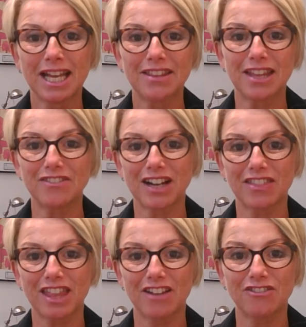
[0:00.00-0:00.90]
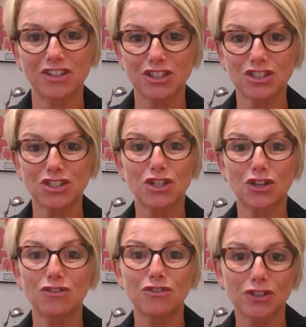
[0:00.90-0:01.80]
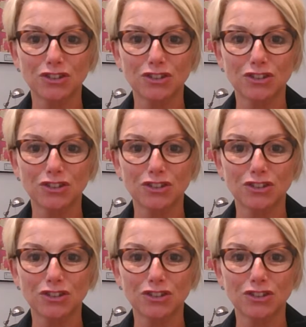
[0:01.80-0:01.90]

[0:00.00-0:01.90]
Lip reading: They've had their first 2 full